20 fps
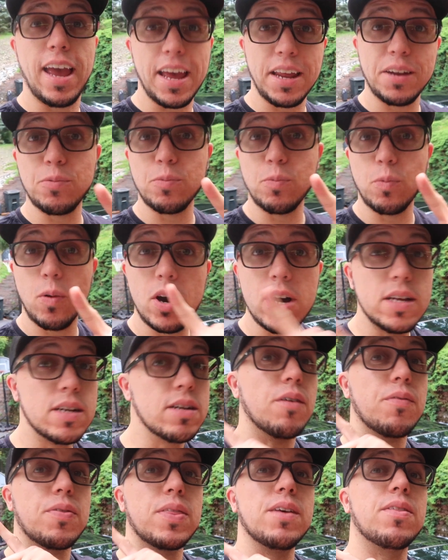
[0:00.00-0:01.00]
And
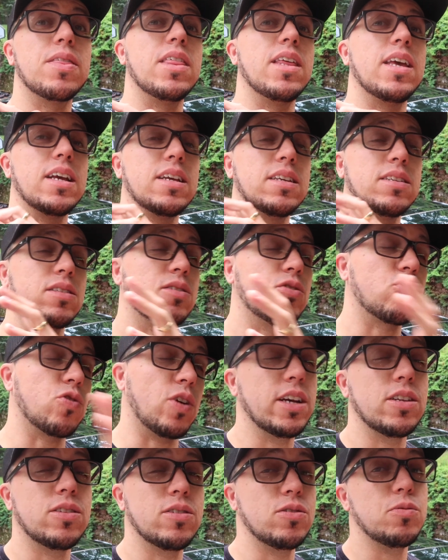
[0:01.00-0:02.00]
one of the things
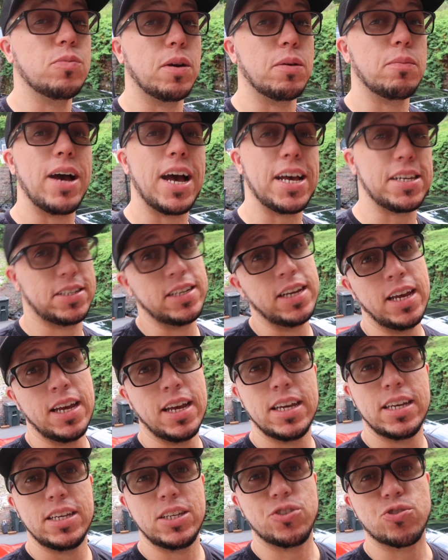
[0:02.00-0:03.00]
trying to do my best
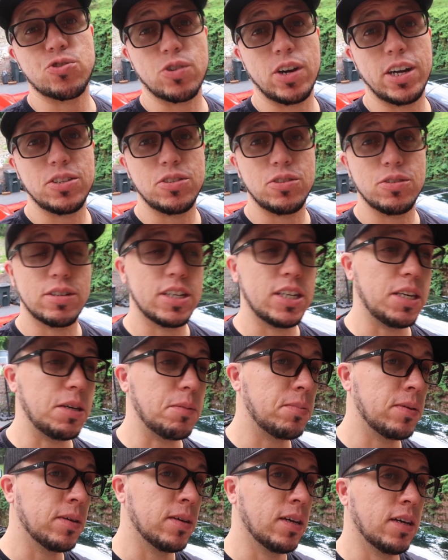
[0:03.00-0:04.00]
is try to
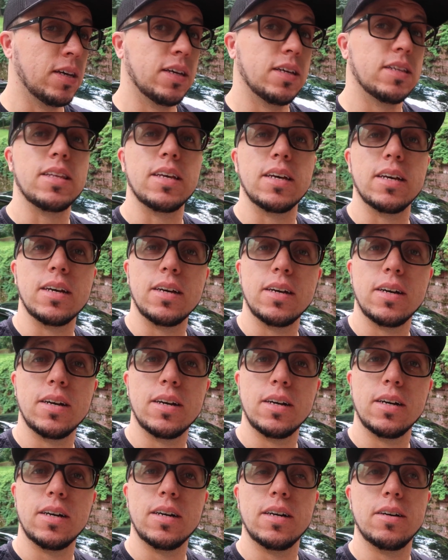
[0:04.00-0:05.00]
keep the
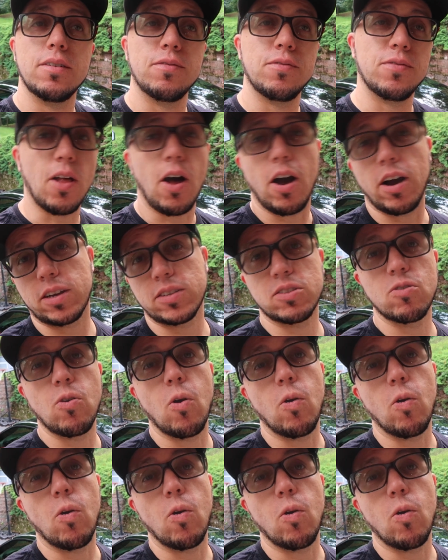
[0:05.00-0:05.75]
vlogs